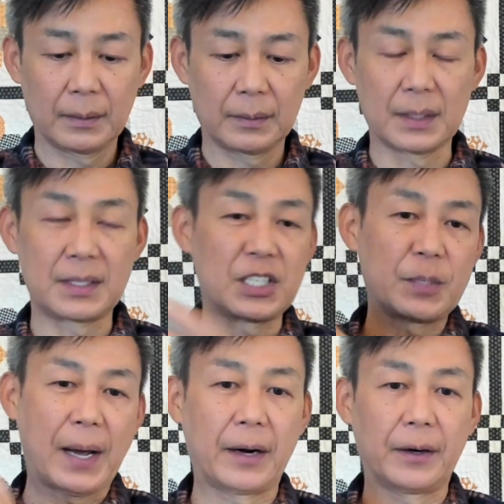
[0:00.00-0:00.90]
stitch
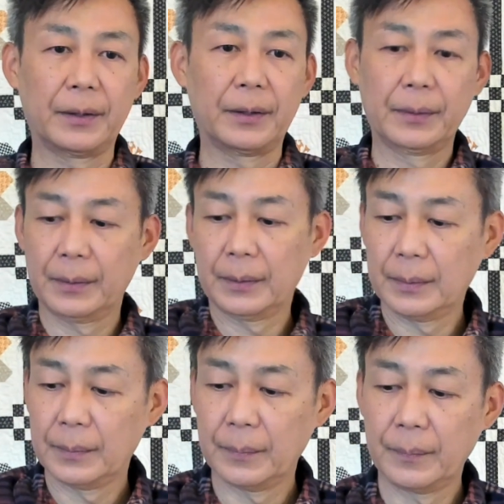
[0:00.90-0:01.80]
pattern.
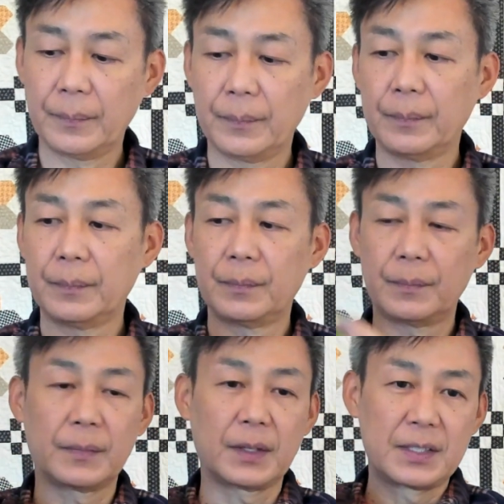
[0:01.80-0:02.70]

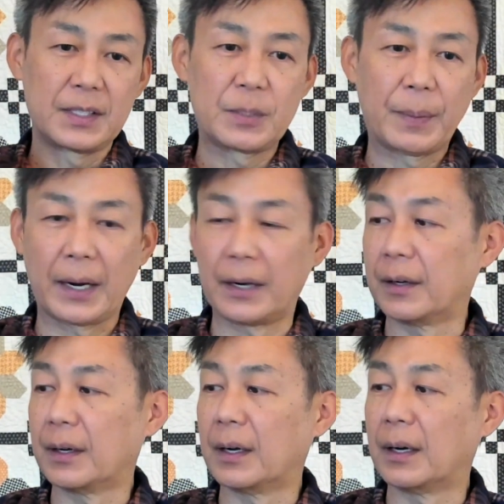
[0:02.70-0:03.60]
The stitch
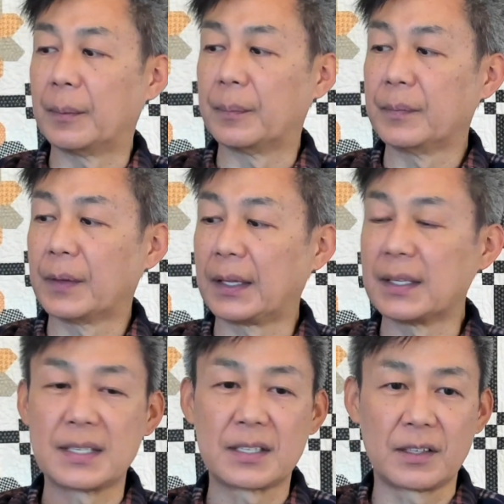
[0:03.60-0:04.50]
pattern, like this
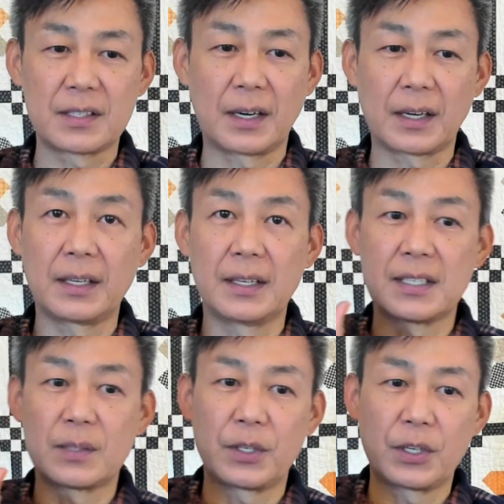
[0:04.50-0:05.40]
is all stocking, this
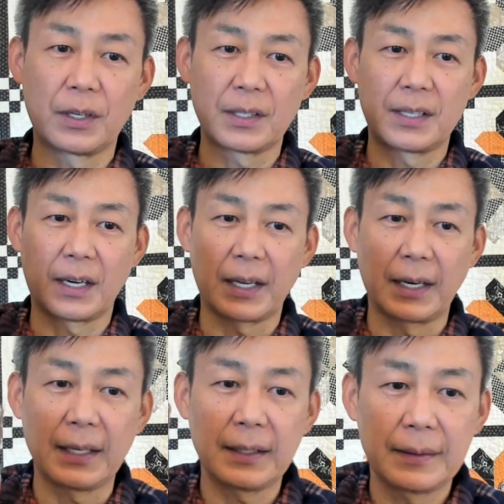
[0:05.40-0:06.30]
is what you call stocking
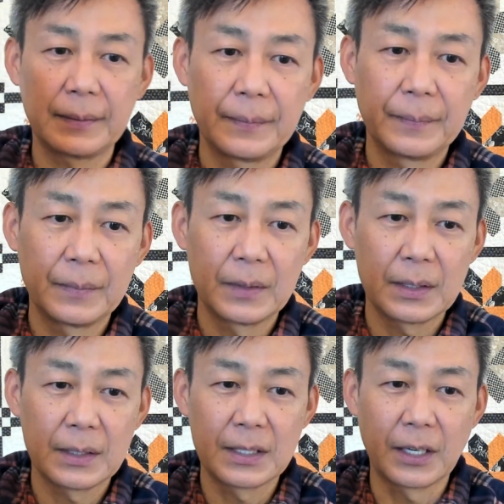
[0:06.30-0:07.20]
net
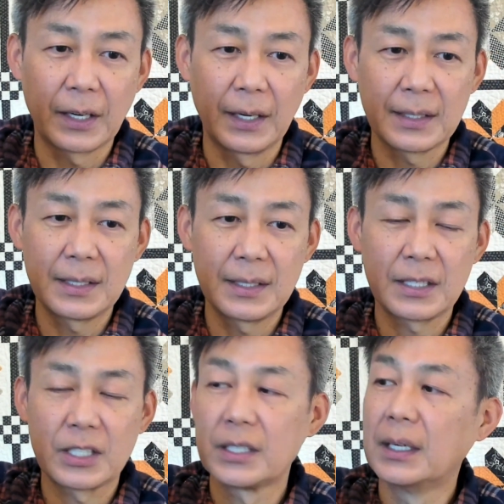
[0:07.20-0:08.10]

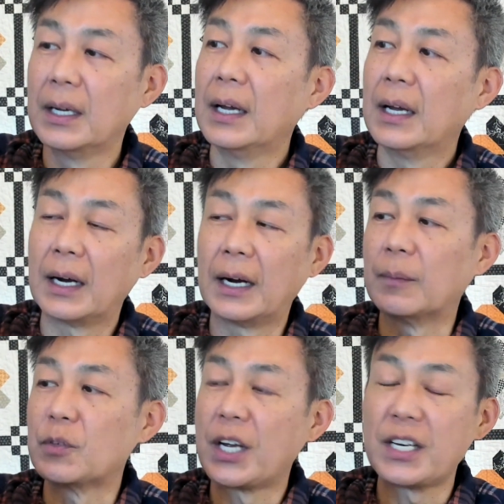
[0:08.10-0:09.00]
stitch.
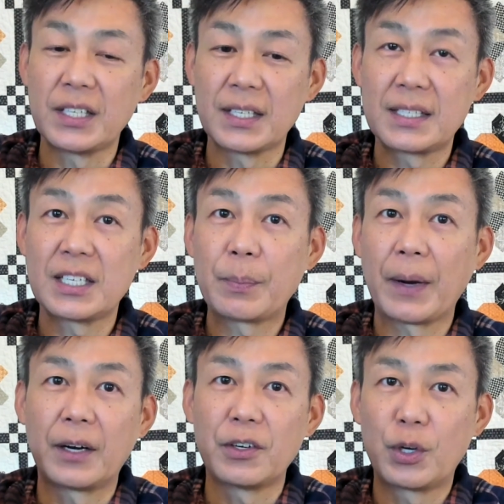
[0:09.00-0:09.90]
Changing the stitch
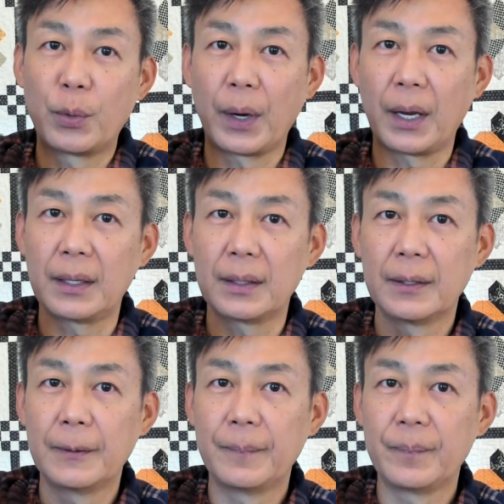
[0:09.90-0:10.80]
pattern to create
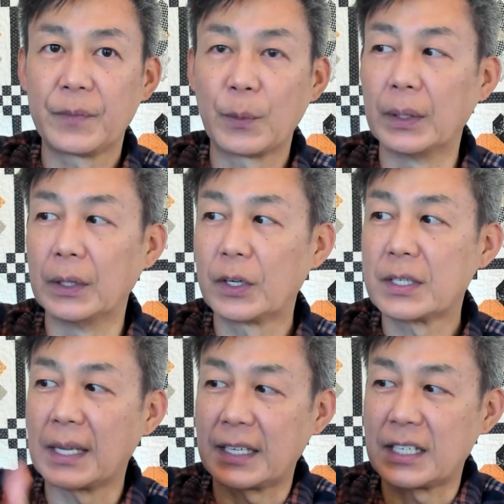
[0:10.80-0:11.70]
what looks
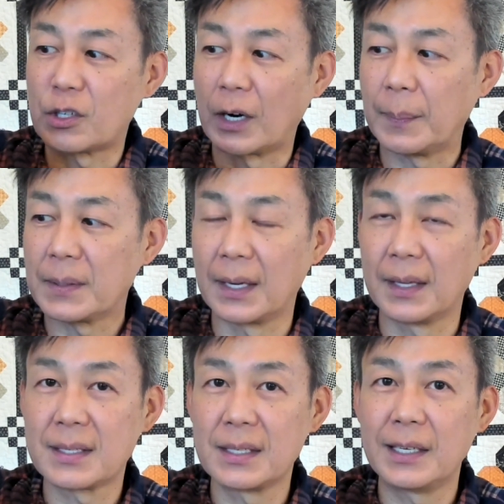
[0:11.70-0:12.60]
like stripes on the
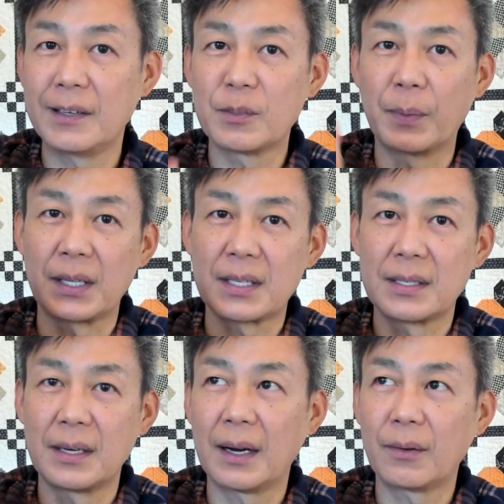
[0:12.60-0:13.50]
sleeves, but it's
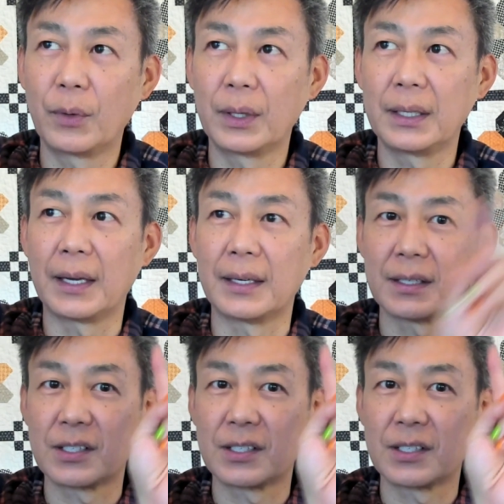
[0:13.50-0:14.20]
not really a